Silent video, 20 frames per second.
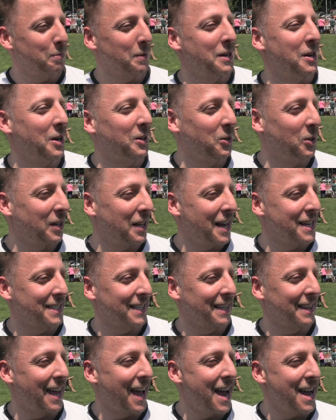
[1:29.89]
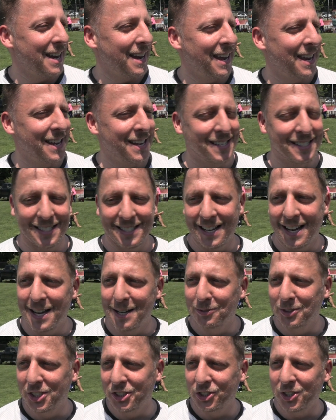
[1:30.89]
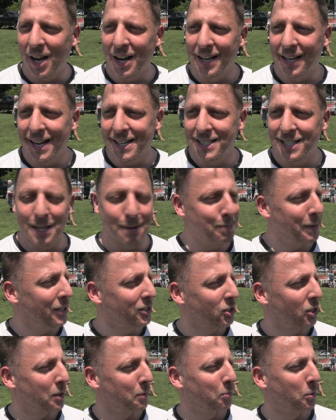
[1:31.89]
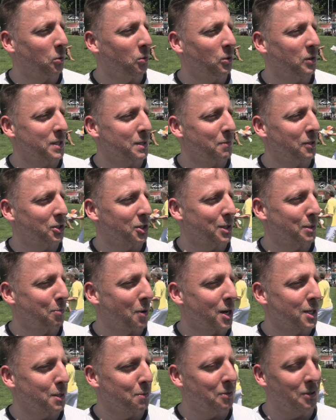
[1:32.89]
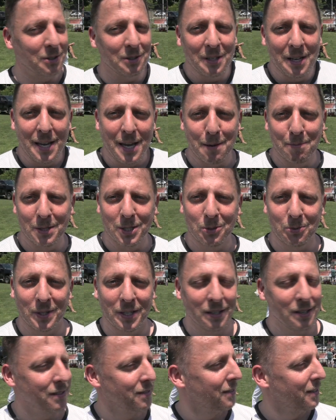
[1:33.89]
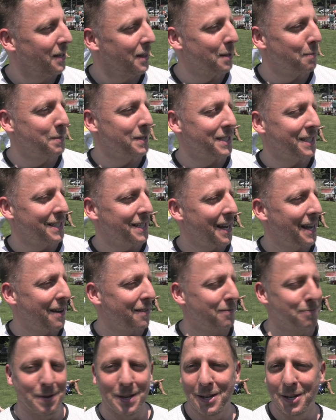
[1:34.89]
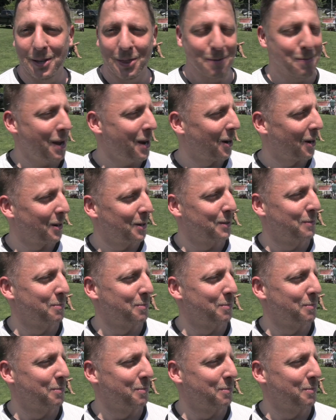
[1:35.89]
plan on utilizing that and uh, just try to get to the beach or the pool as much as possible in between the busy day of being the mayor.